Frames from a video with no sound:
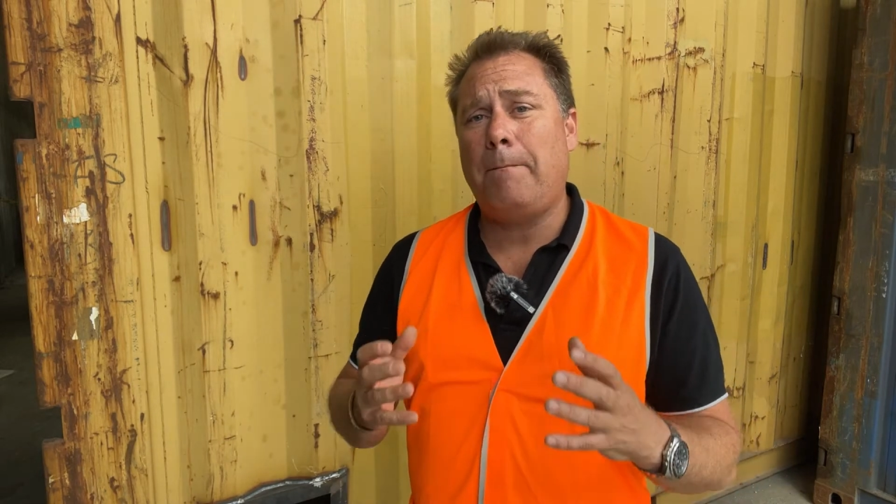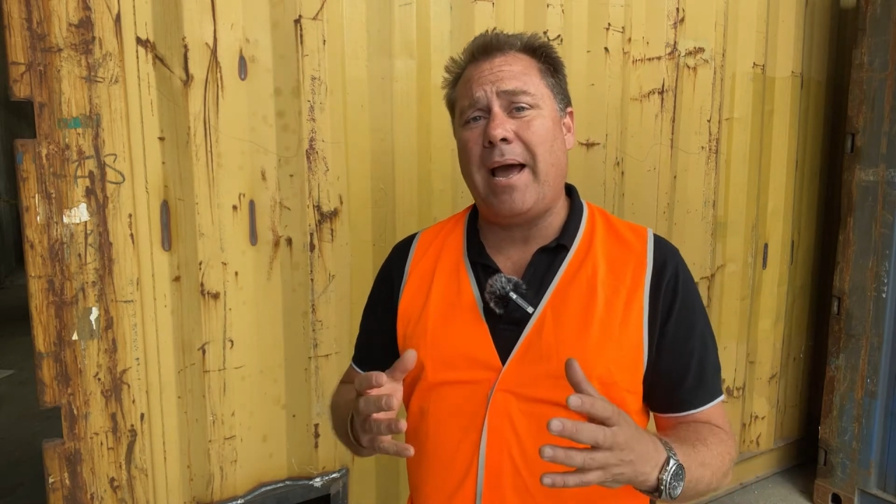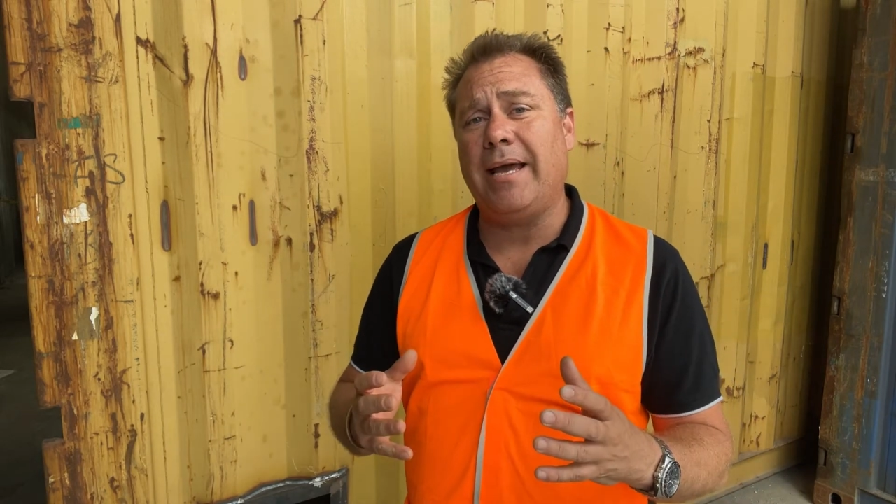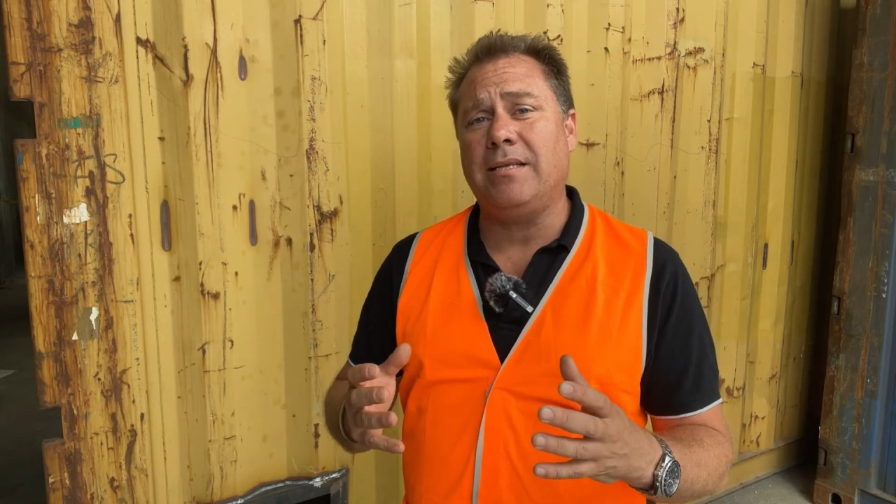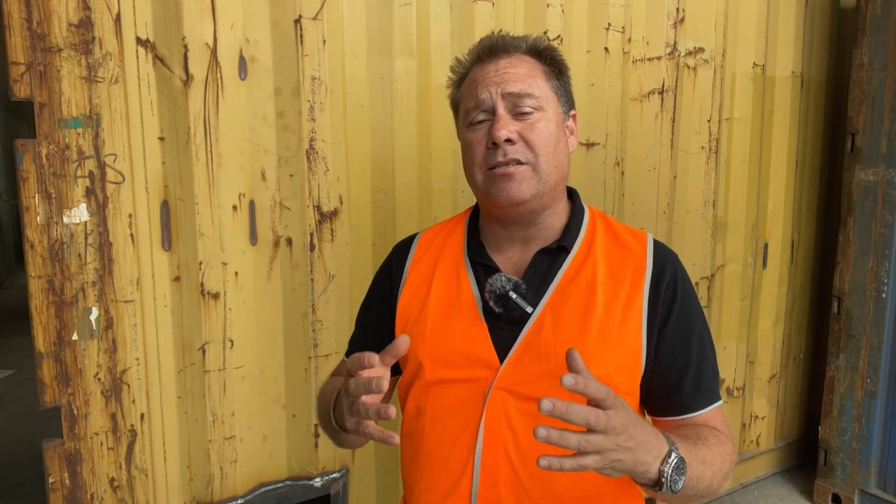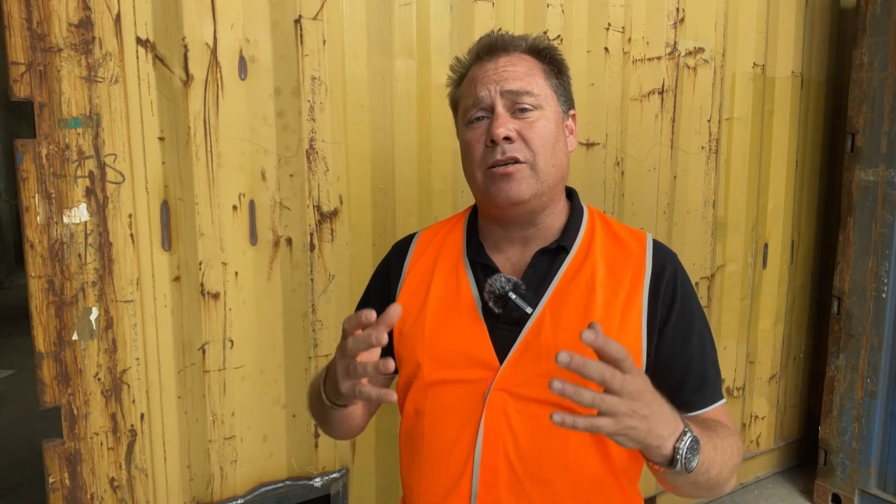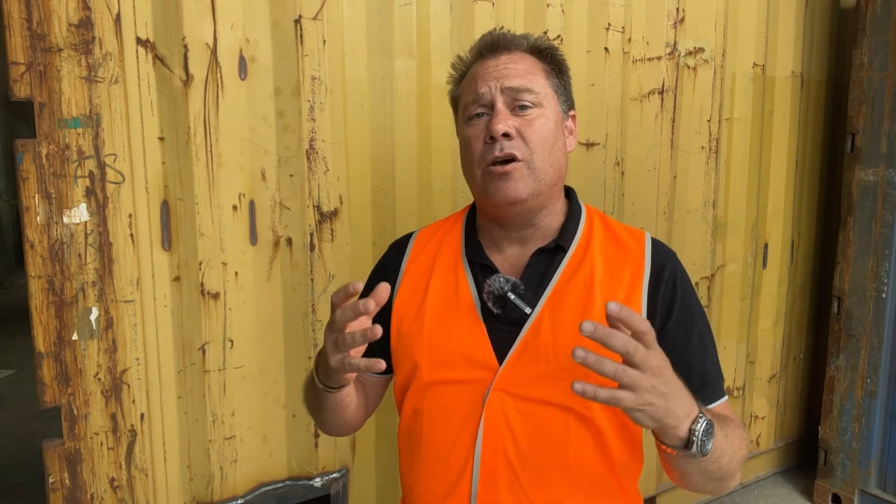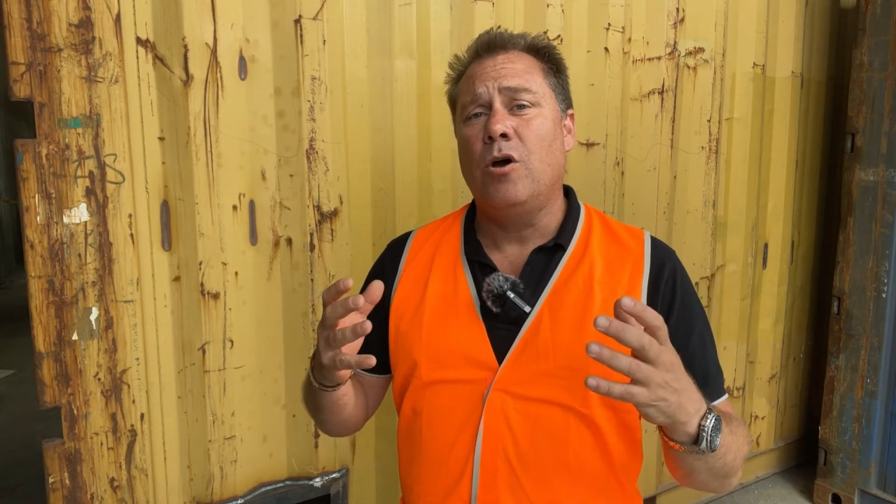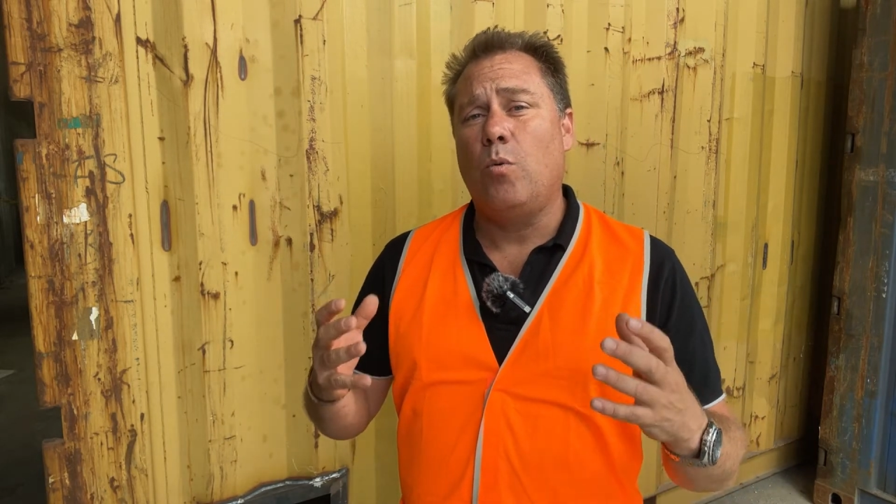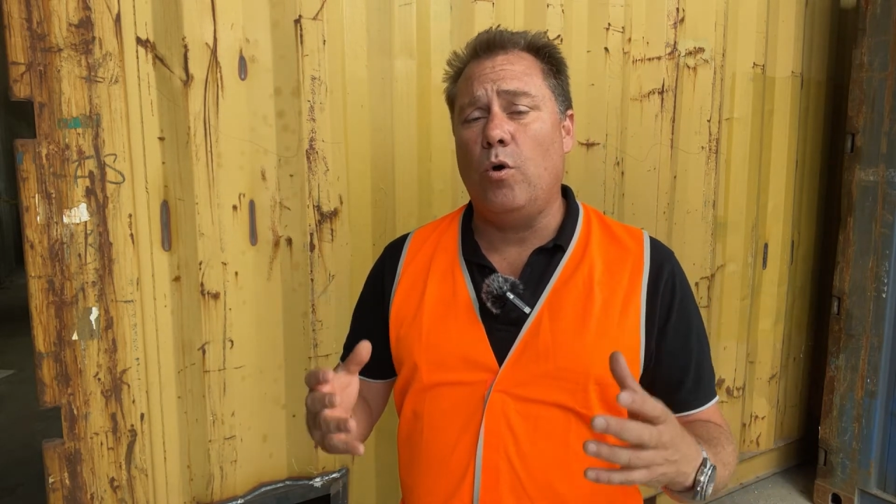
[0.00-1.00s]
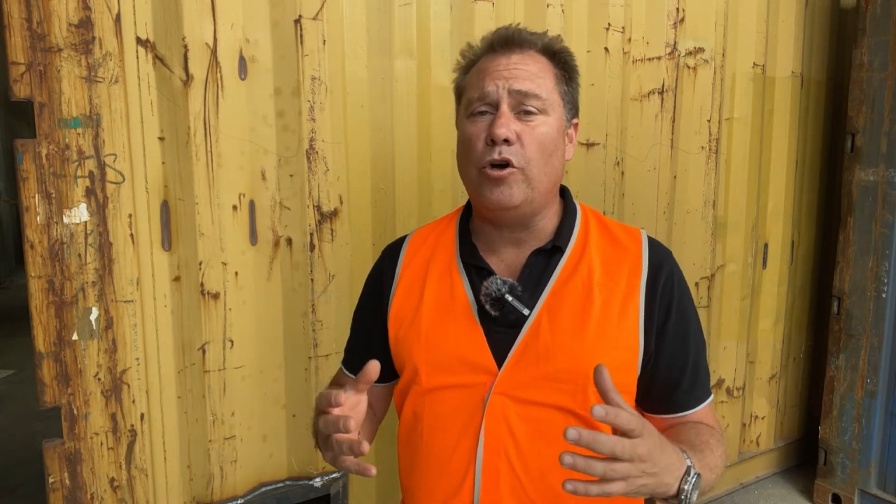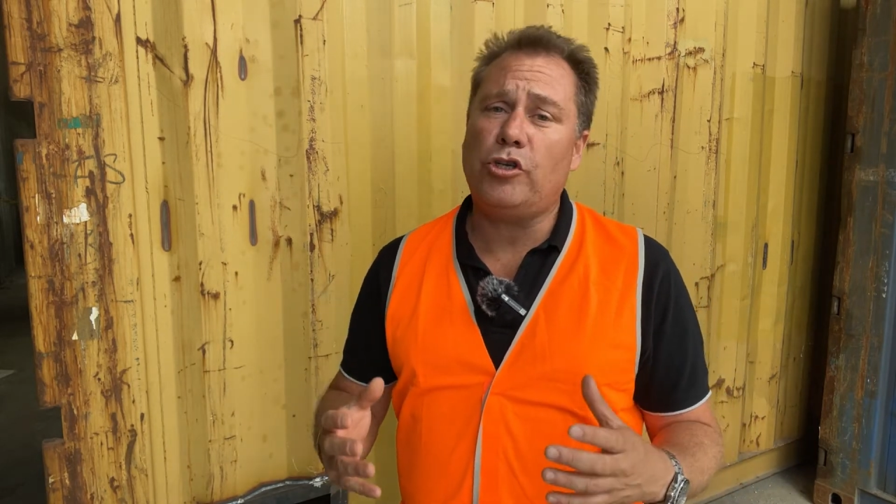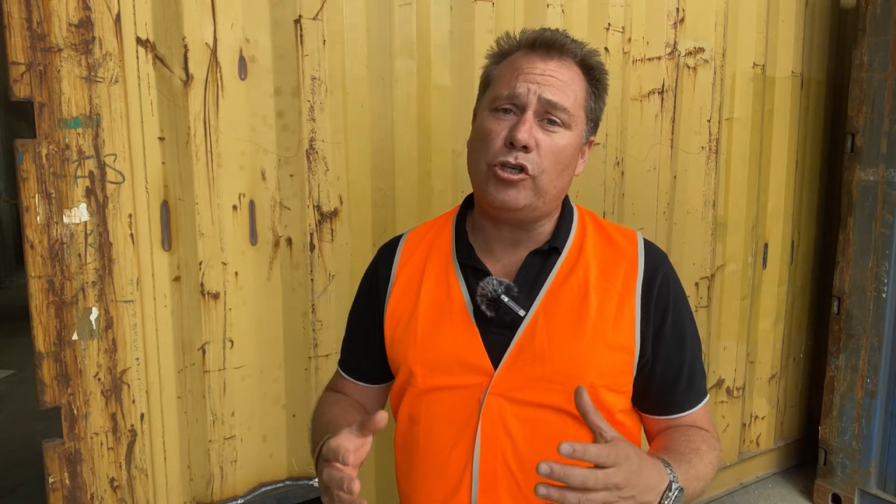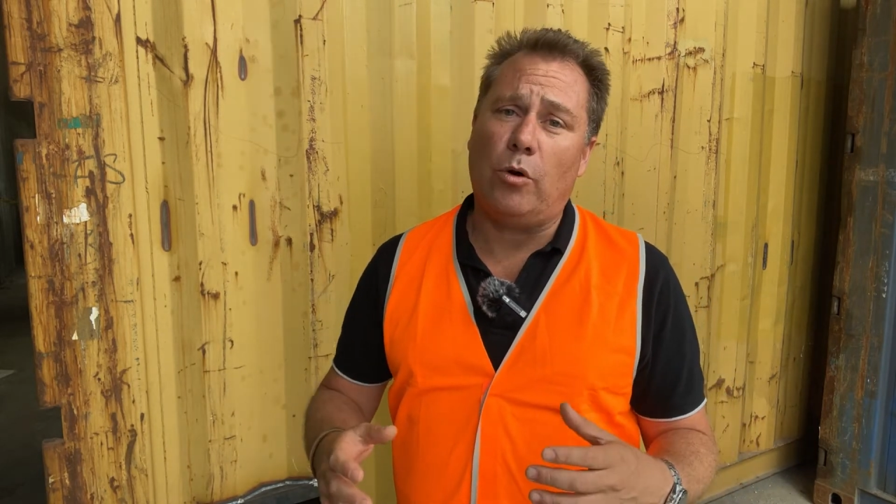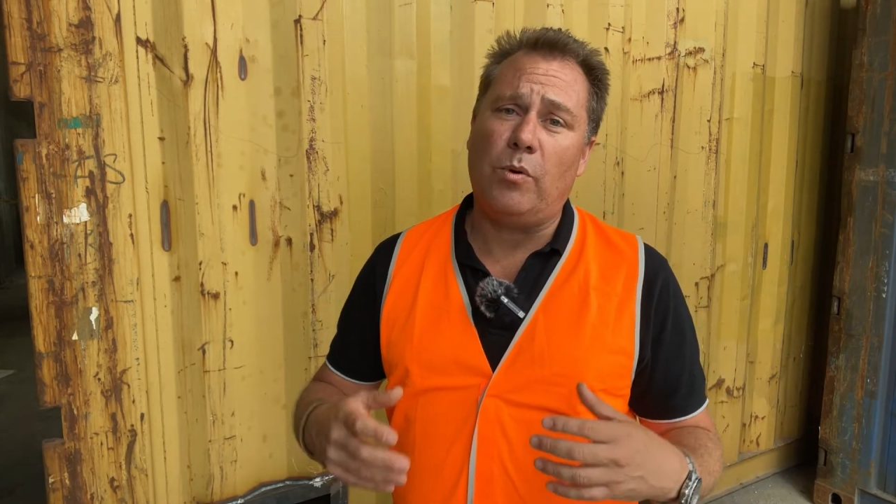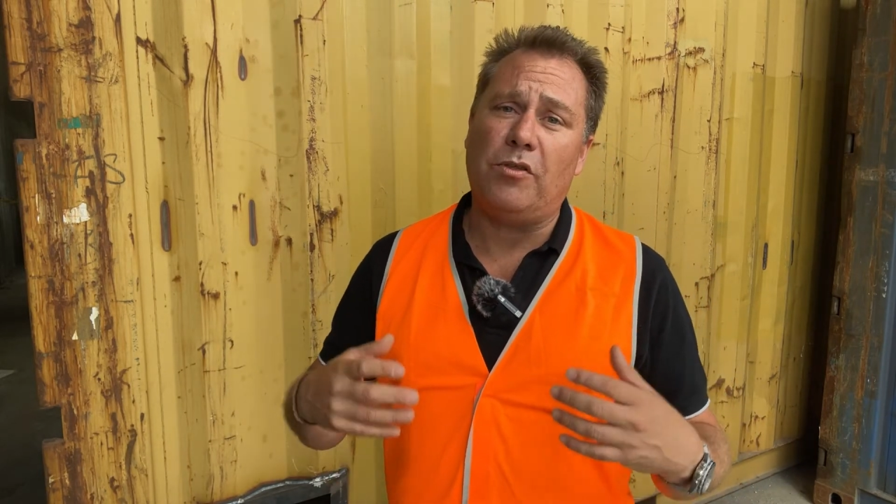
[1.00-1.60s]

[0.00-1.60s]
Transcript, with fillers: painted workshop